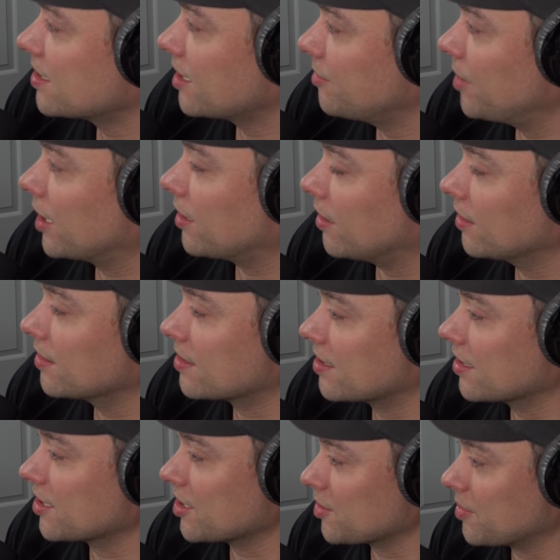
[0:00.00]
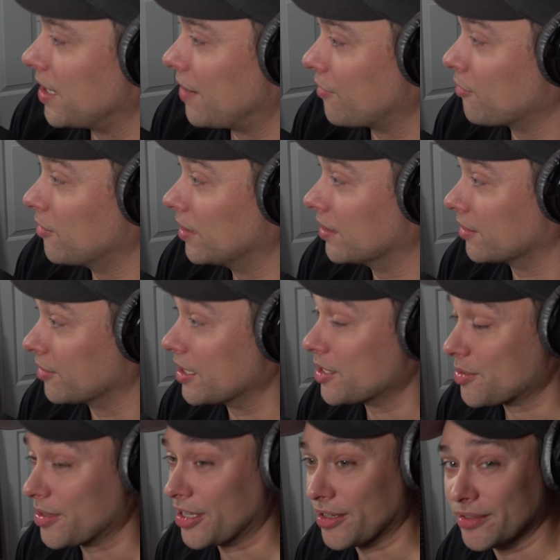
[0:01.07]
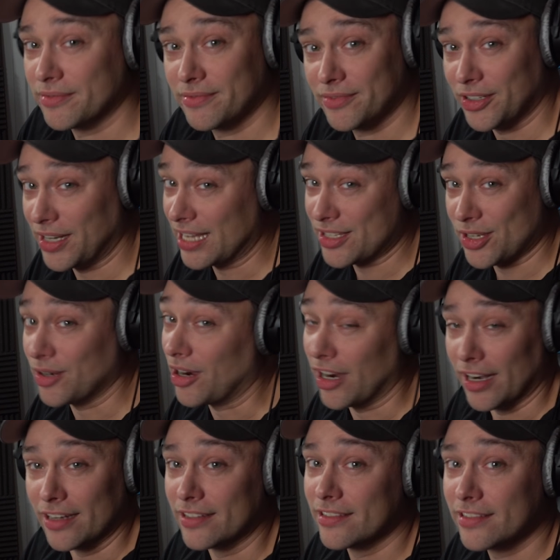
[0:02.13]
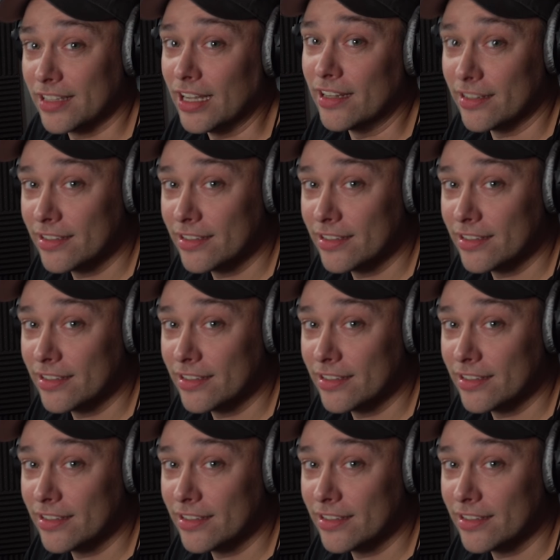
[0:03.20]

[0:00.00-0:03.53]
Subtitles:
to make hard decisions when everyone agrees with you. They're not so hard then.